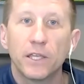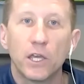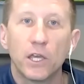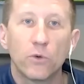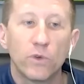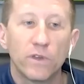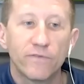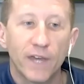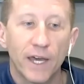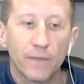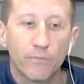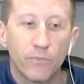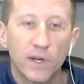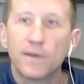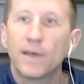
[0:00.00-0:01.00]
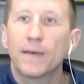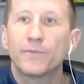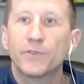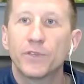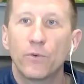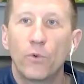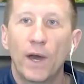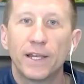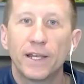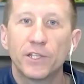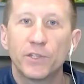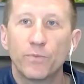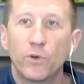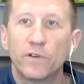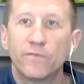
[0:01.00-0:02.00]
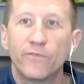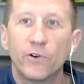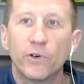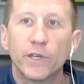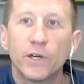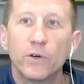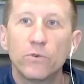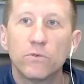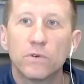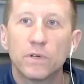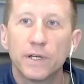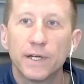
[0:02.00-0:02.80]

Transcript: we've got perhaps the widest portfolio